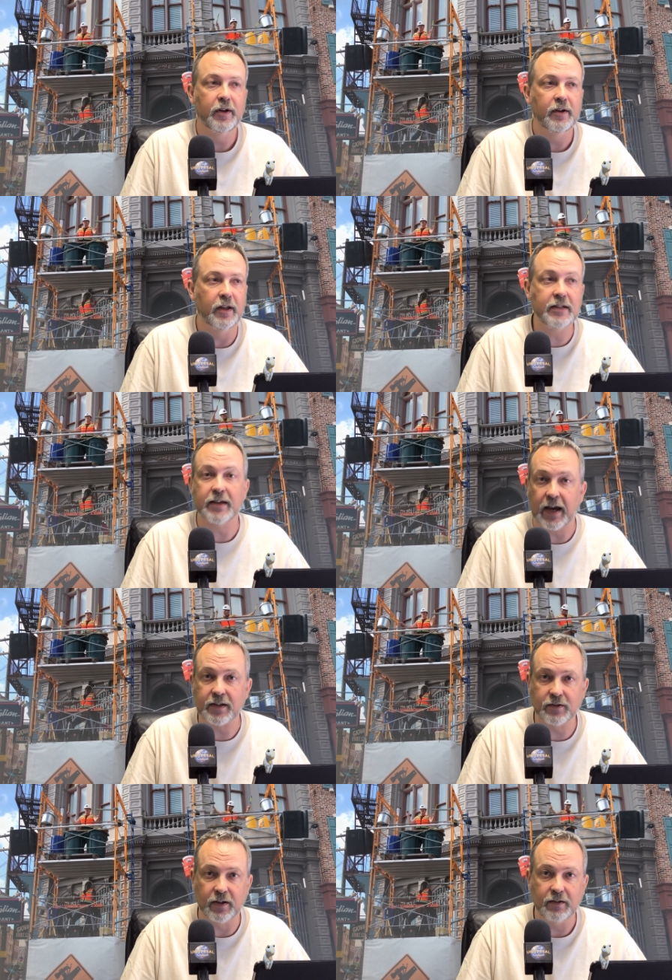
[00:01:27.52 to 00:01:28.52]
And it's
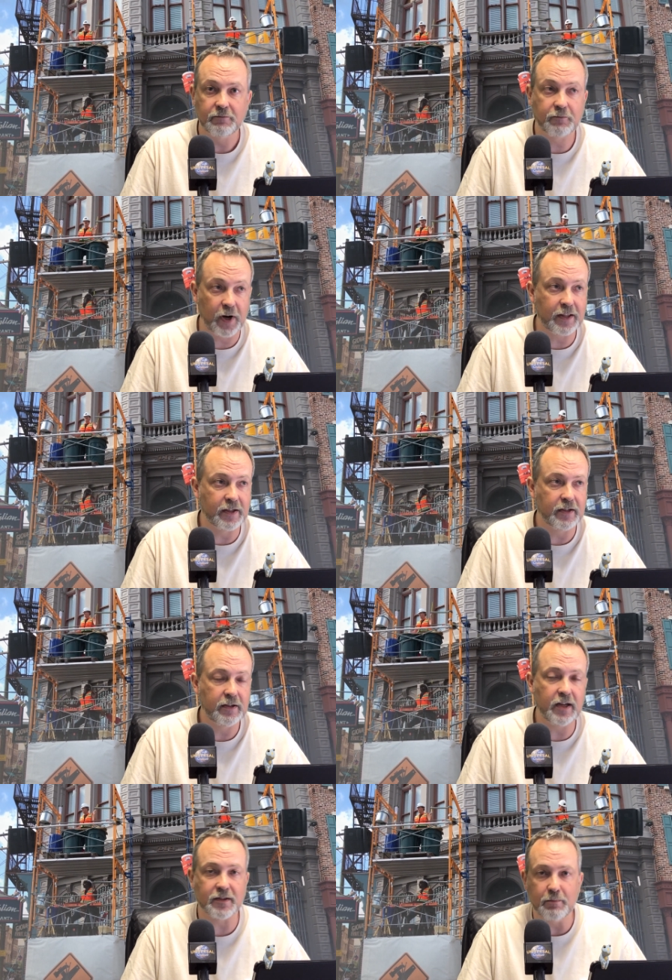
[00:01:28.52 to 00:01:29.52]
excellent. Frankly,
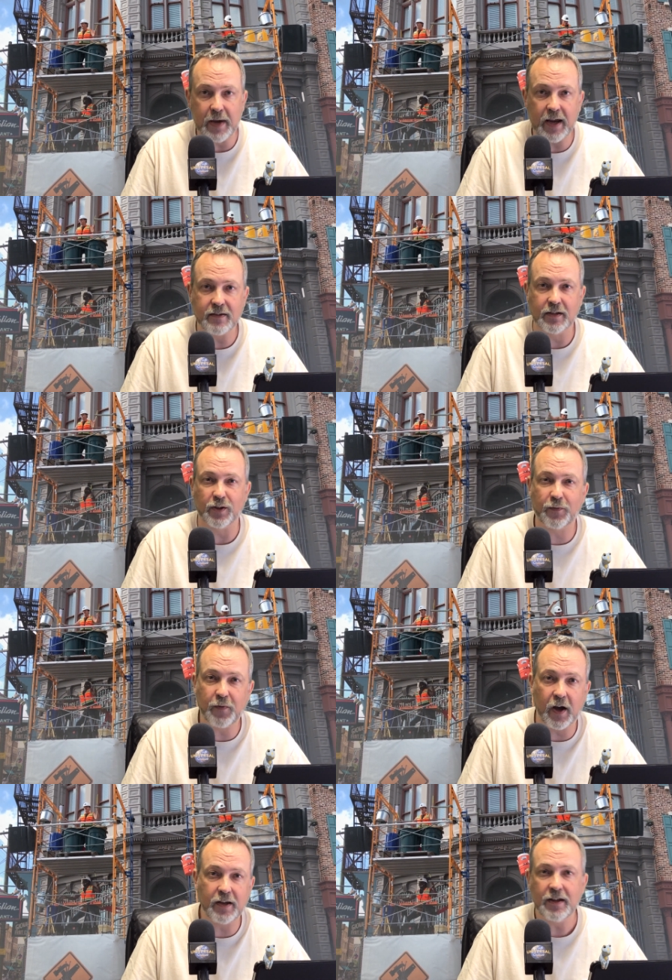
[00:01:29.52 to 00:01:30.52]
it's amazing. It's
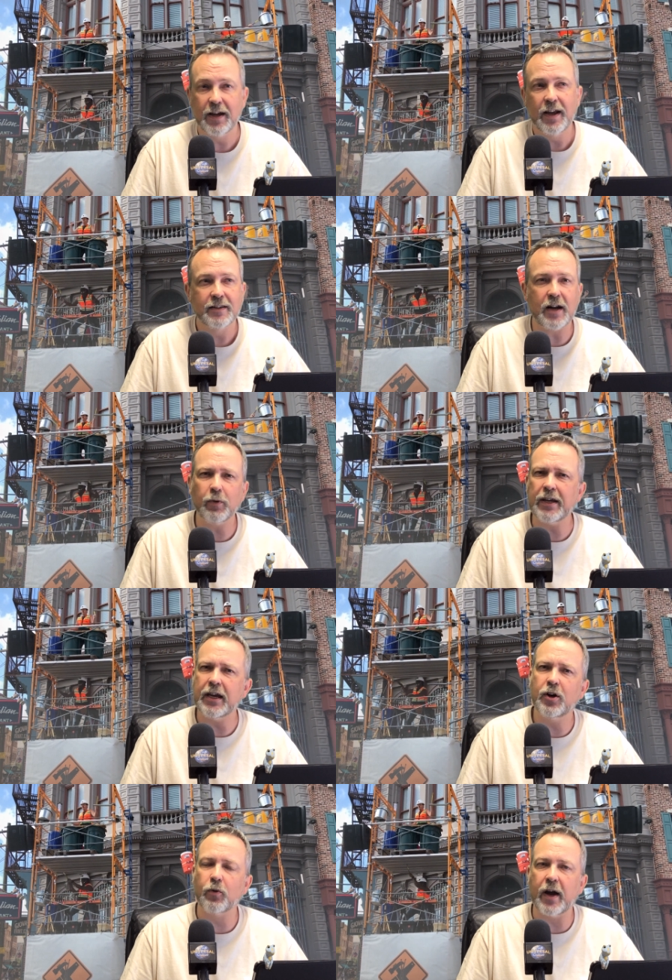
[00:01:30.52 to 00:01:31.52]
fun. It's not really
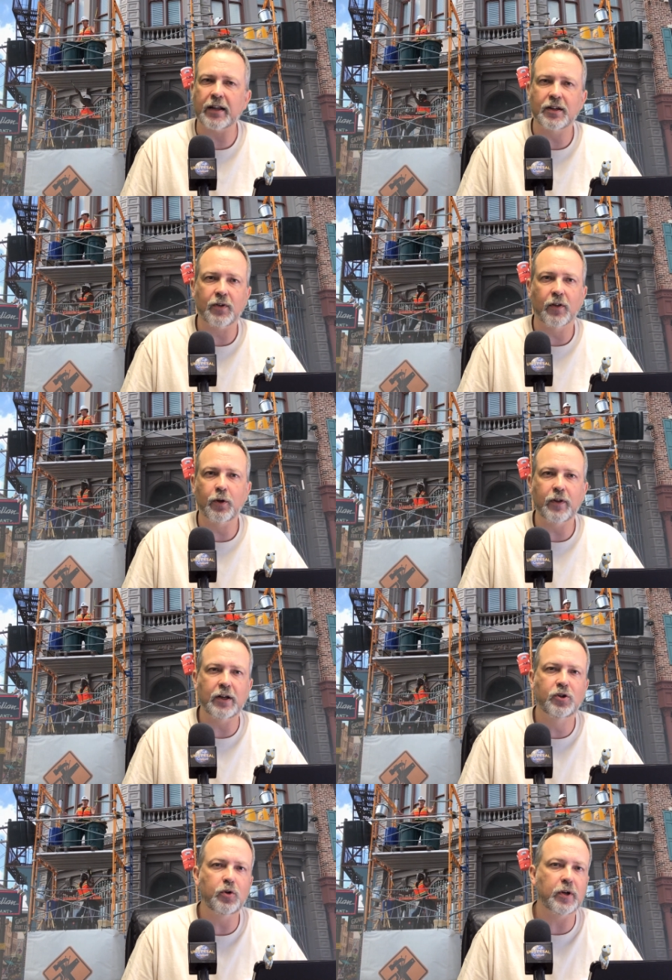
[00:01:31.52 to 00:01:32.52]
interactive, although they
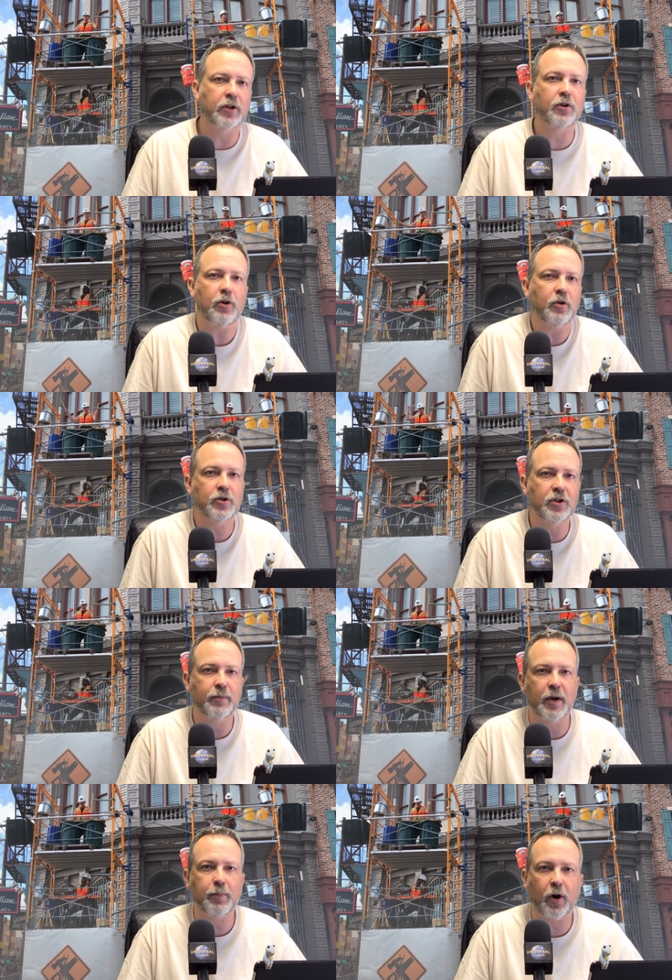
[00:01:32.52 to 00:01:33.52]
do encourage you to
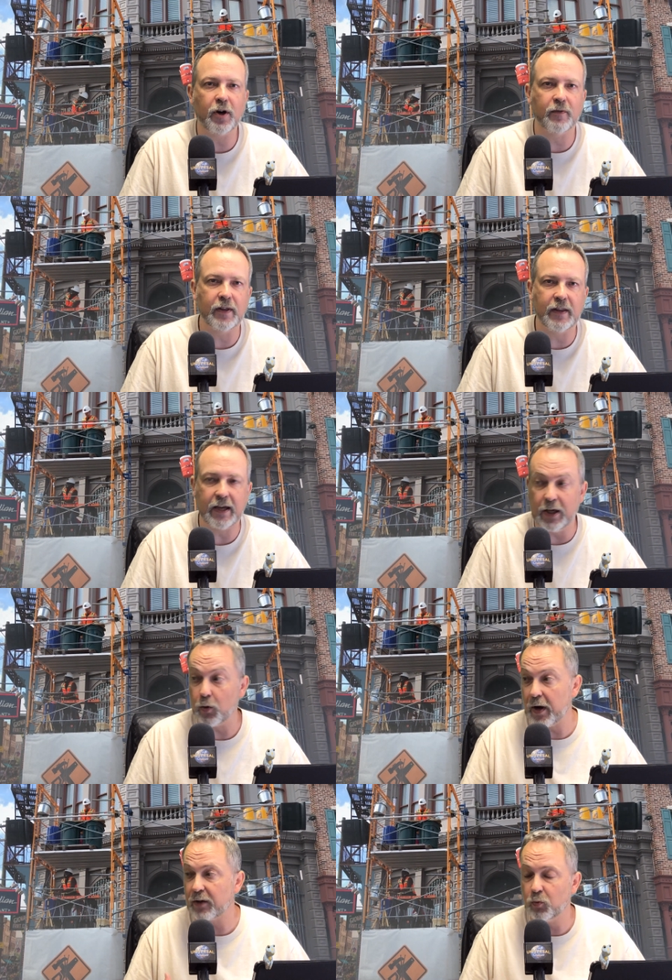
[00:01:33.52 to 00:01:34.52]
be a part of it and they
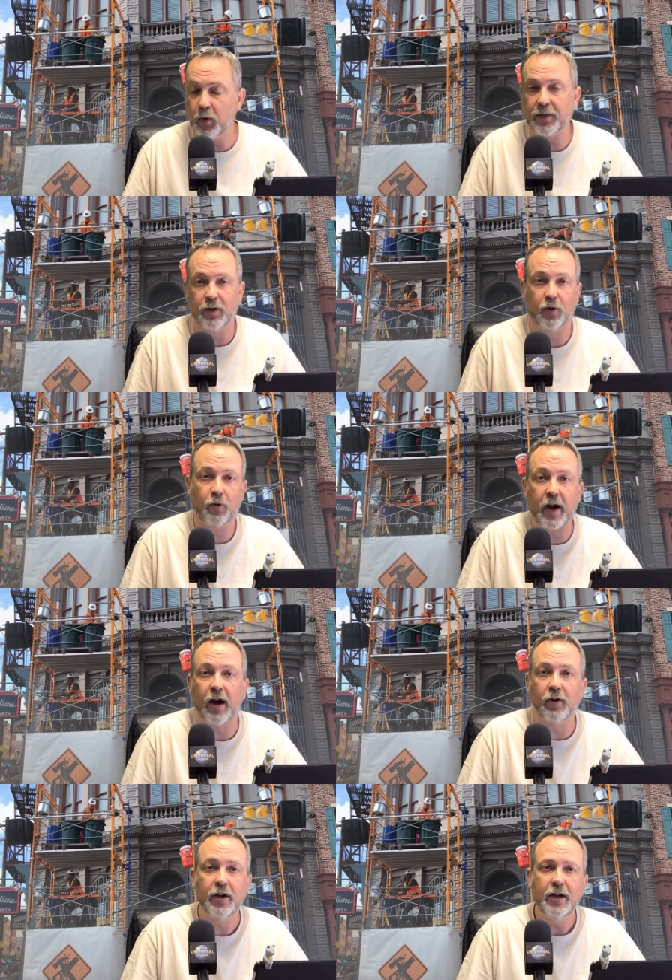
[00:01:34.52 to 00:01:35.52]
interact with the
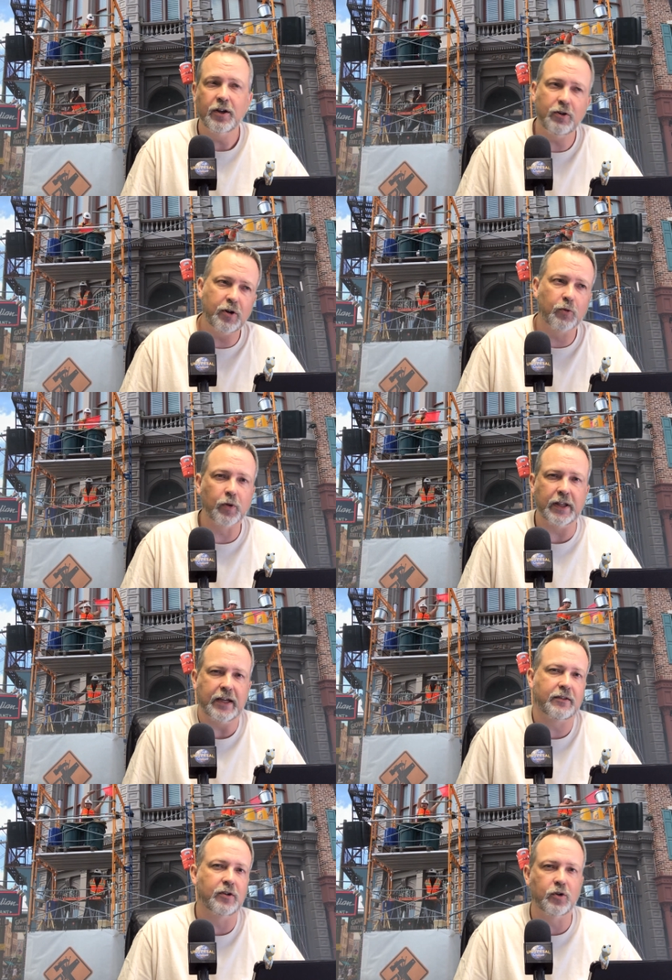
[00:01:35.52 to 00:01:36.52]
crowd. You don't really
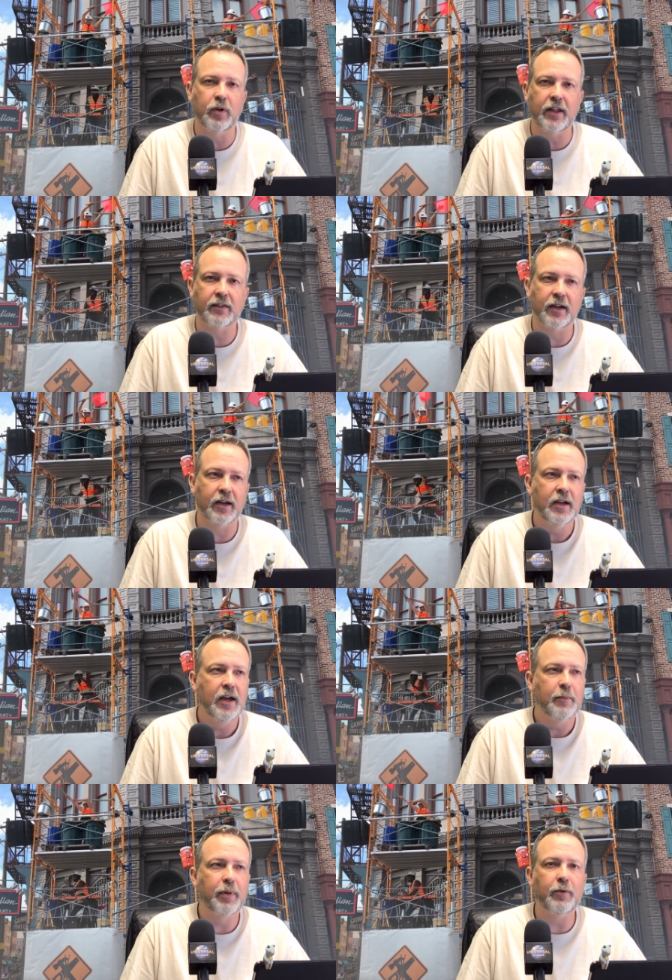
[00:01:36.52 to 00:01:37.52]
get to do anything.
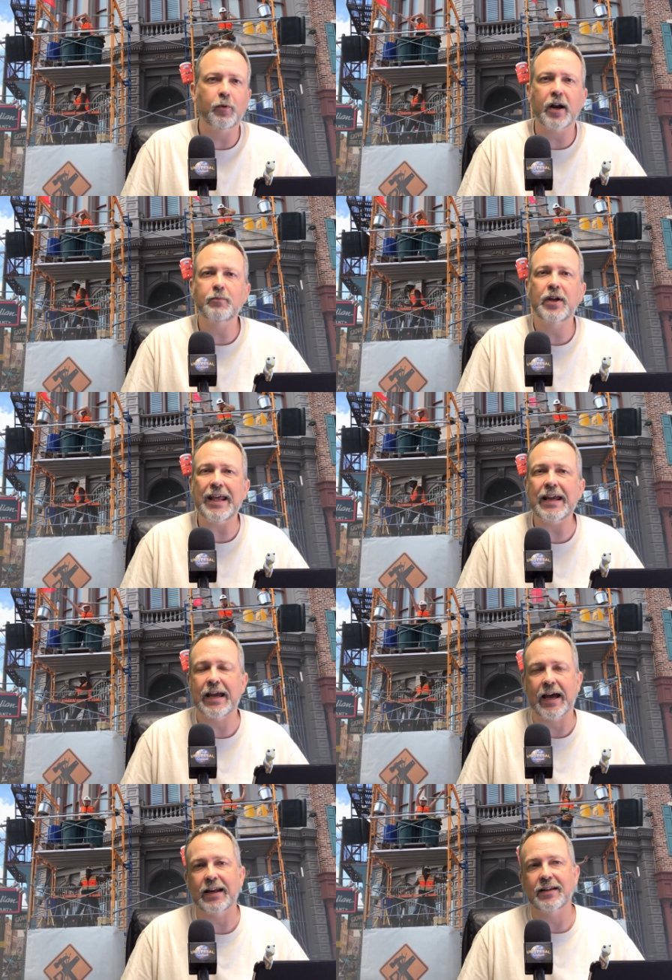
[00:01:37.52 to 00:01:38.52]
But what I'm getting
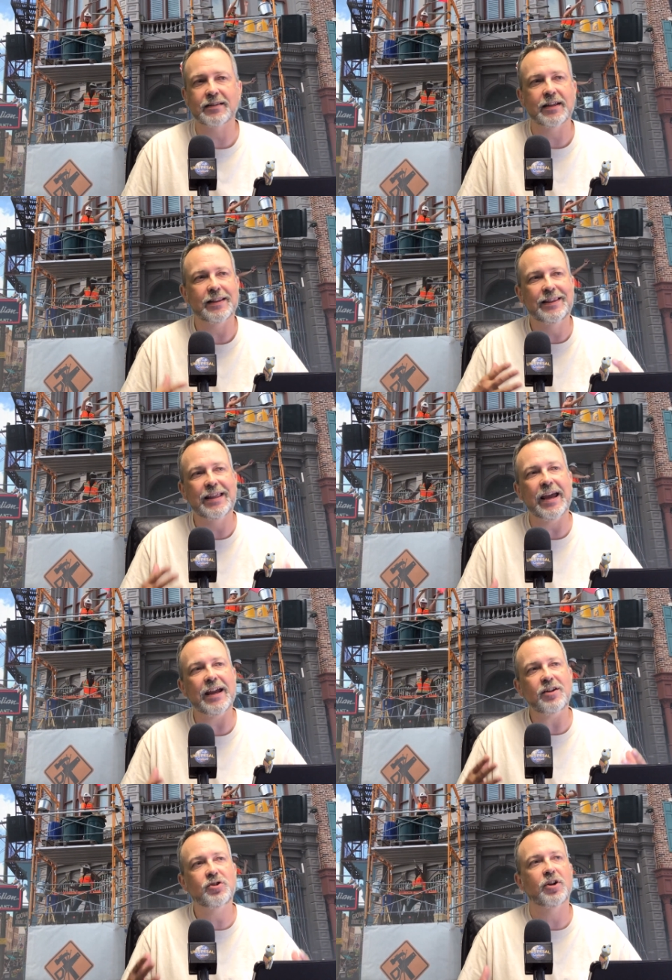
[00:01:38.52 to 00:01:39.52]
at is that
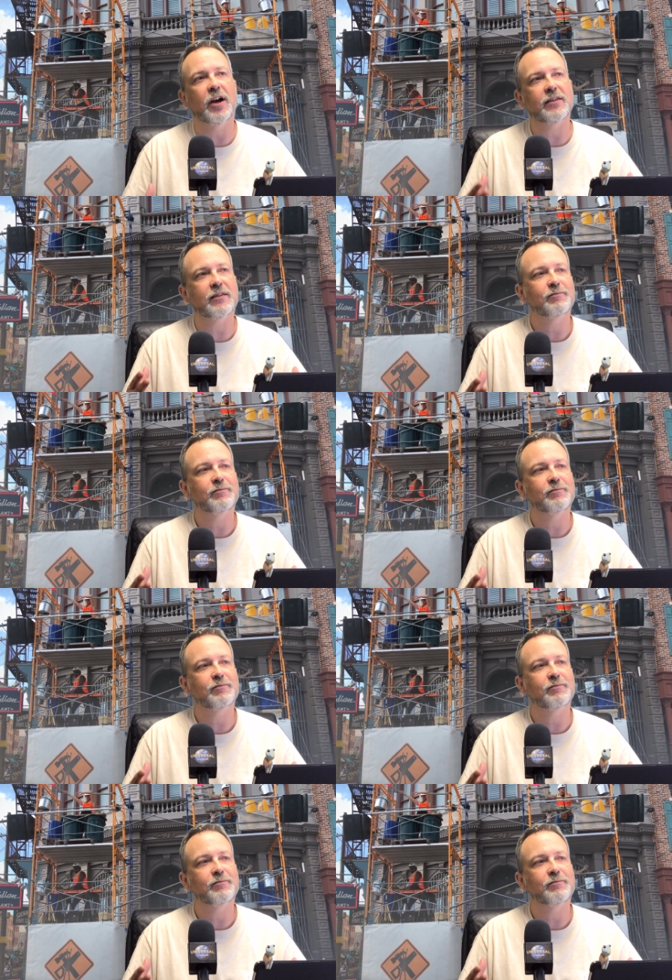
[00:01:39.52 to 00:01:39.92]
they just